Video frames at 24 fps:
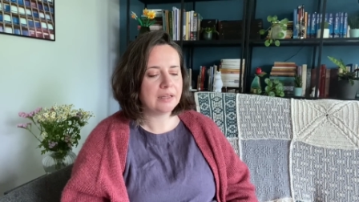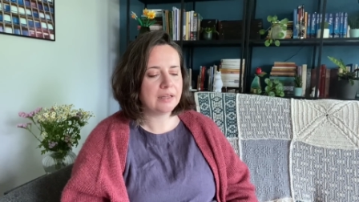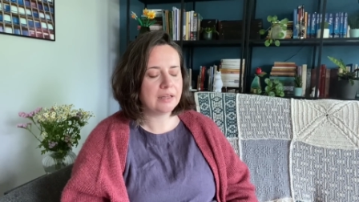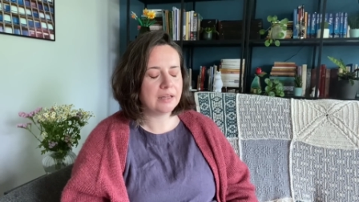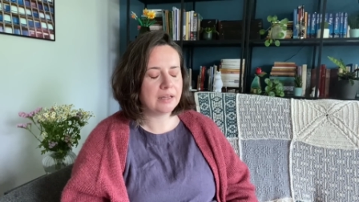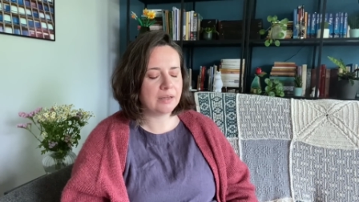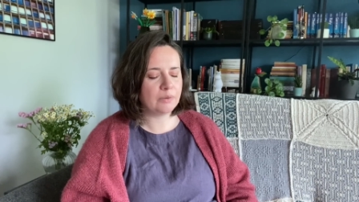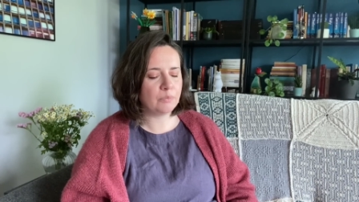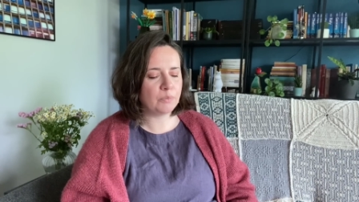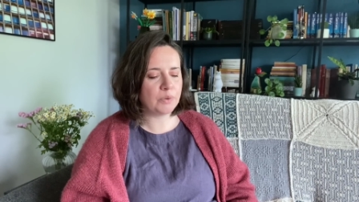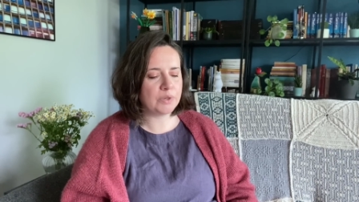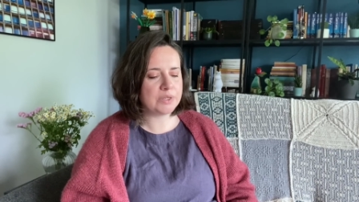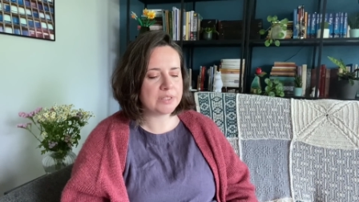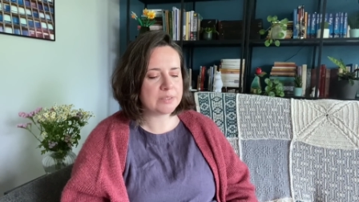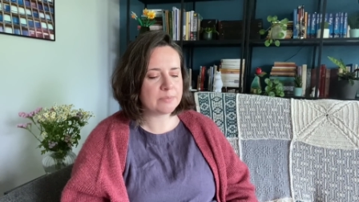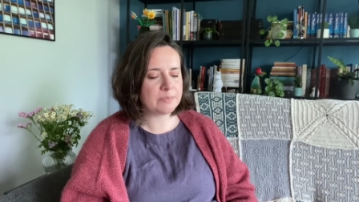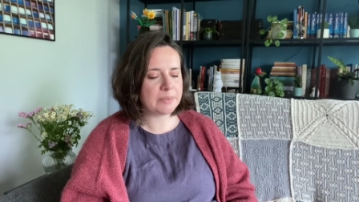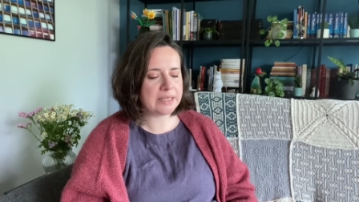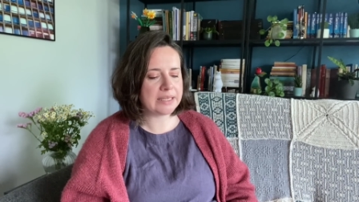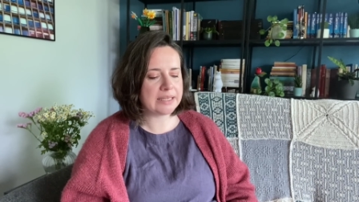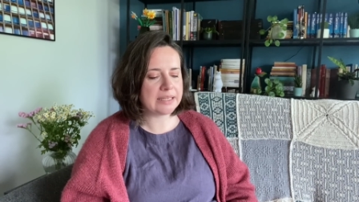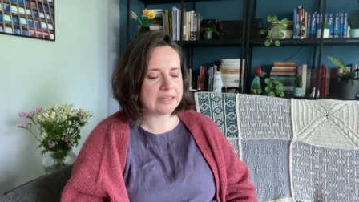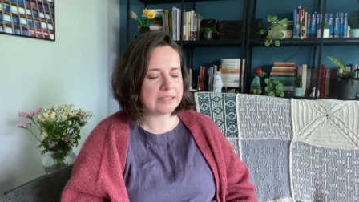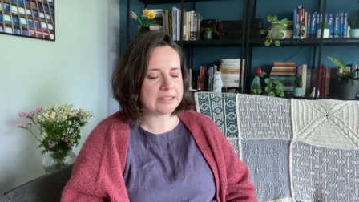what is
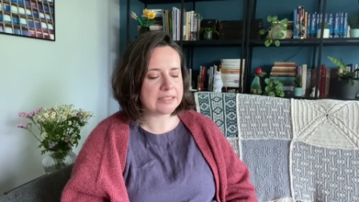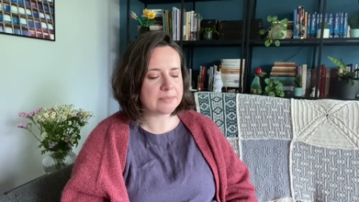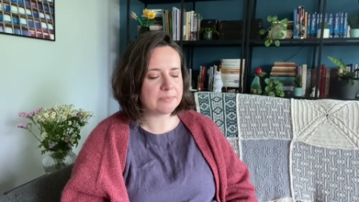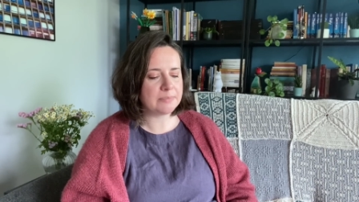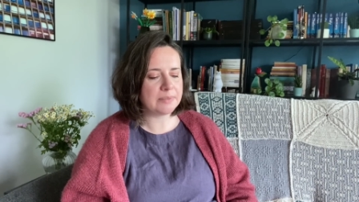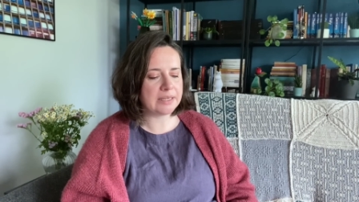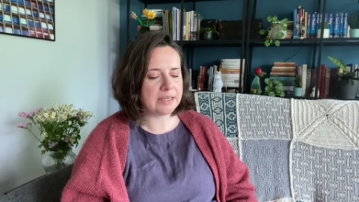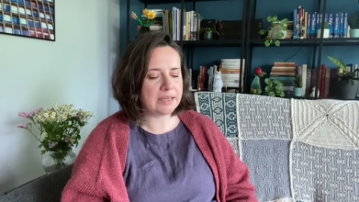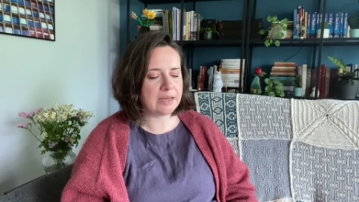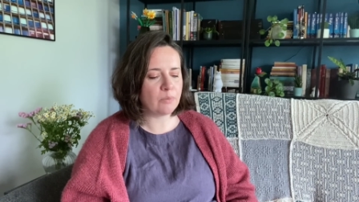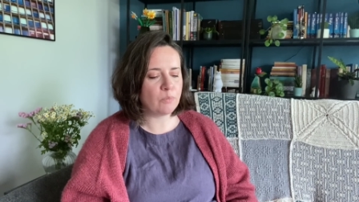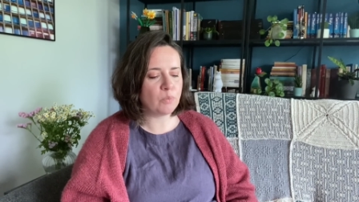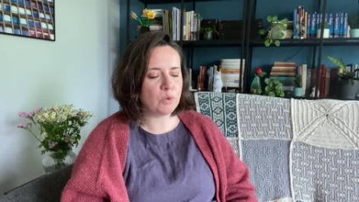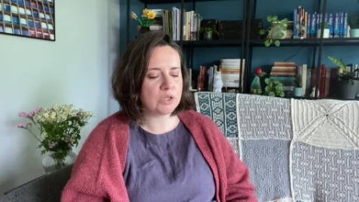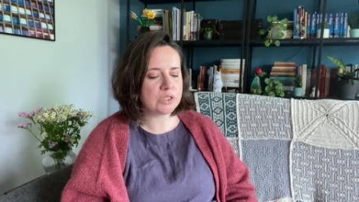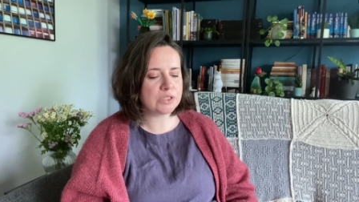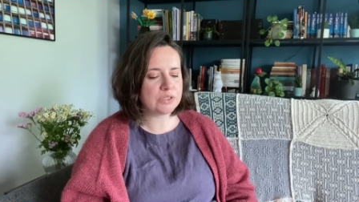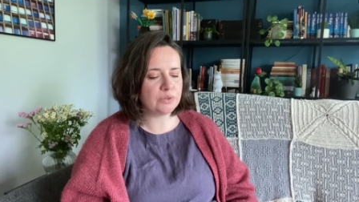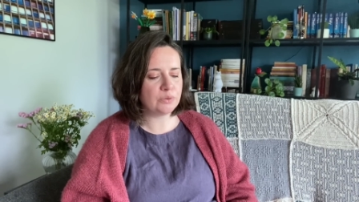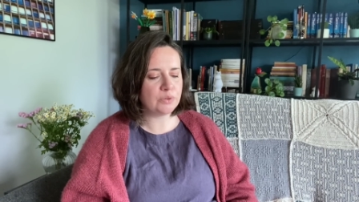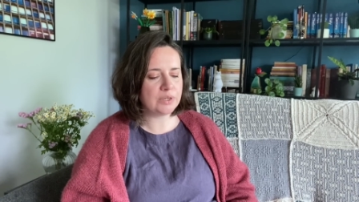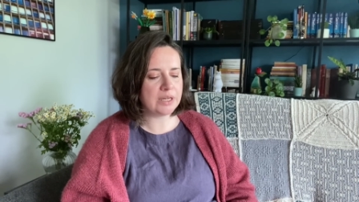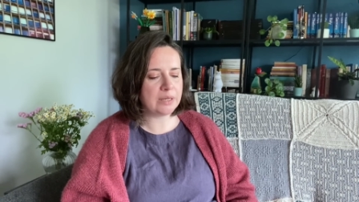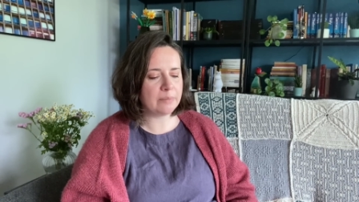speaking to me and what's
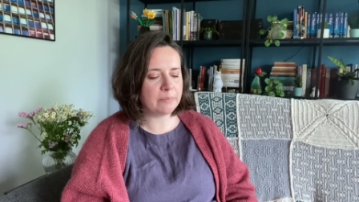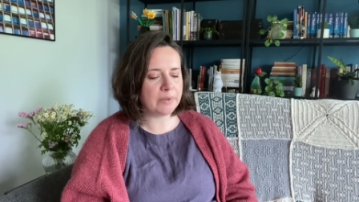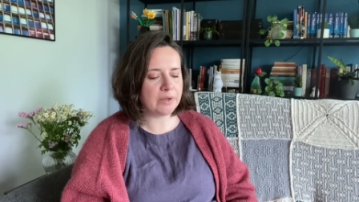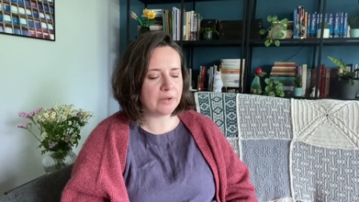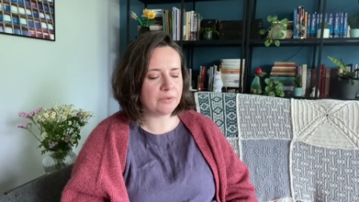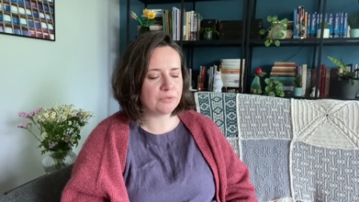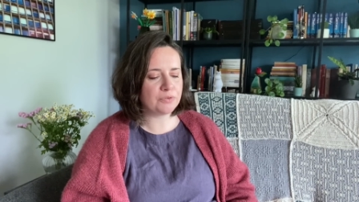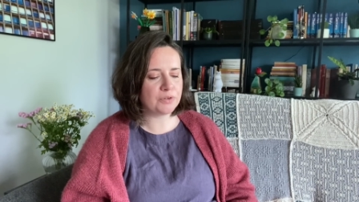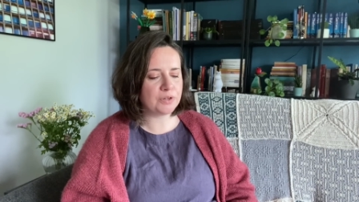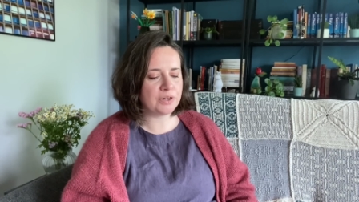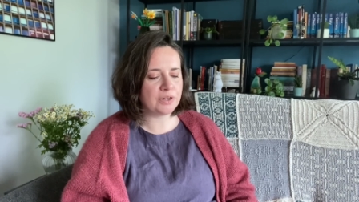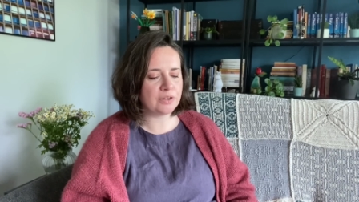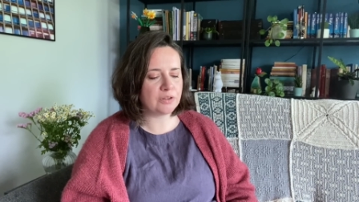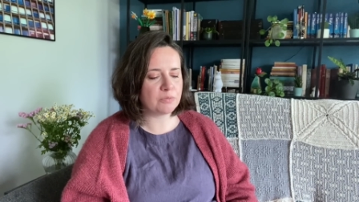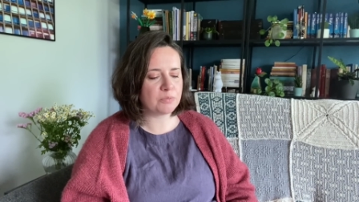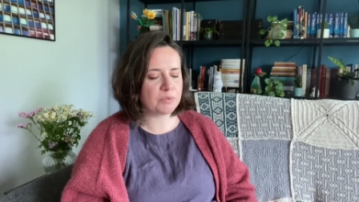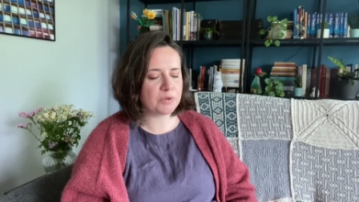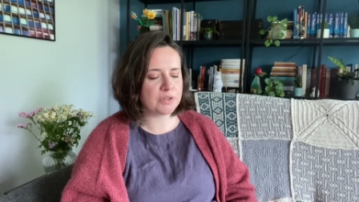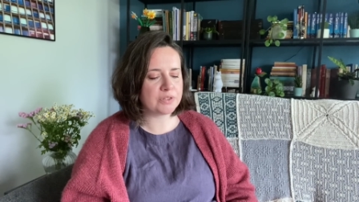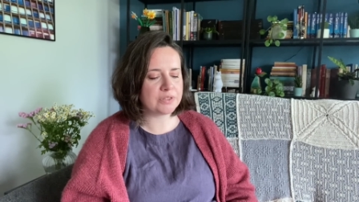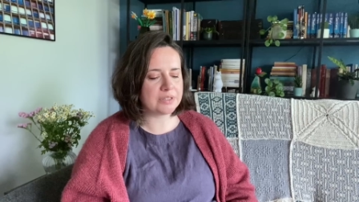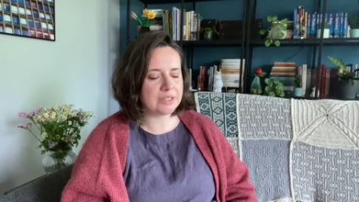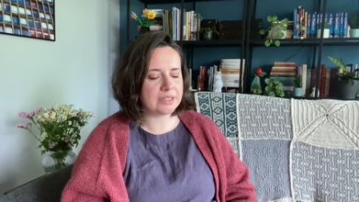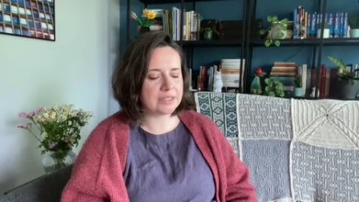not earmarked for another
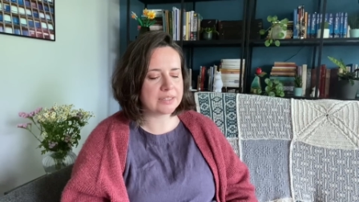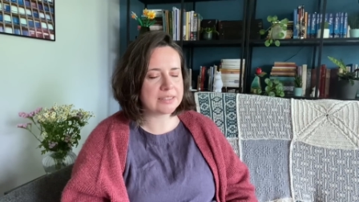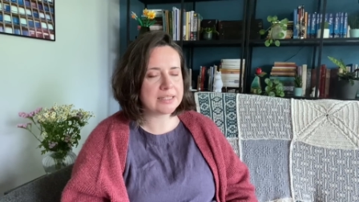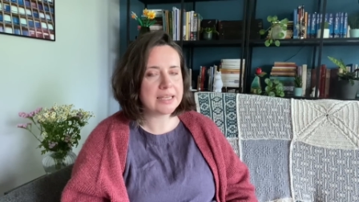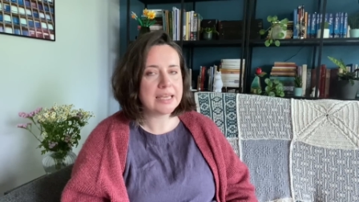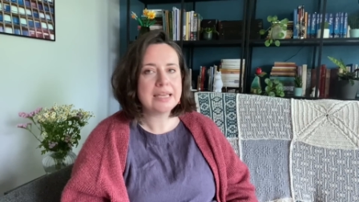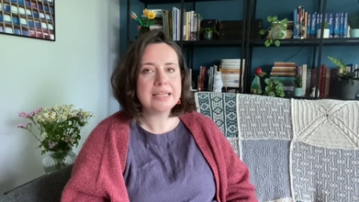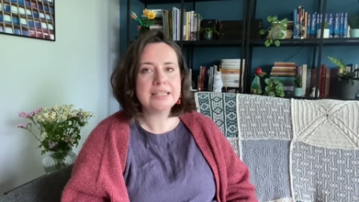project.